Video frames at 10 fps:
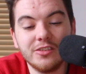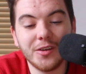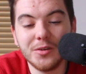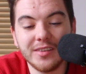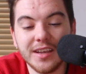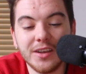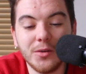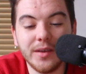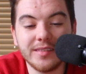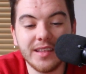Josie, who
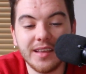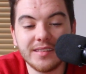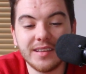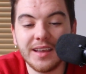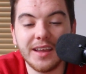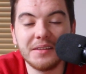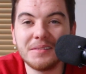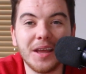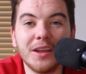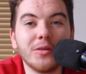is this
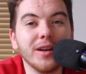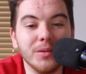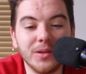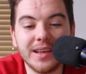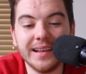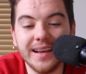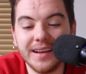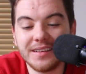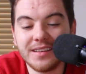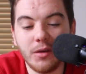incredible
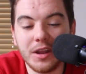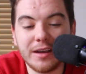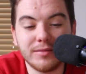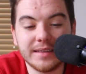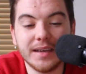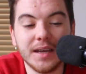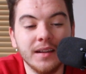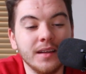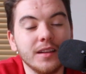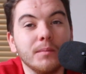killer going after
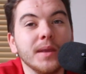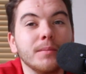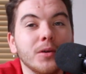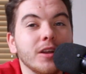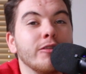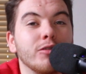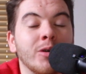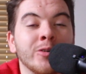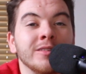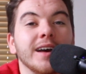the people that have
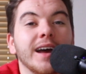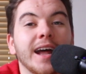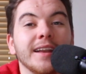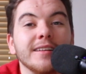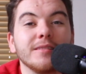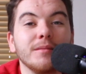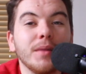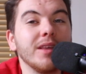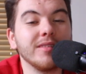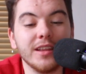wronged her and
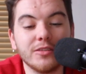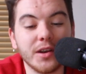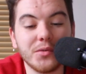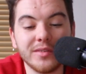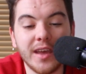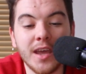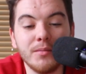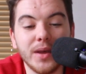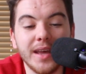basically trying to escape.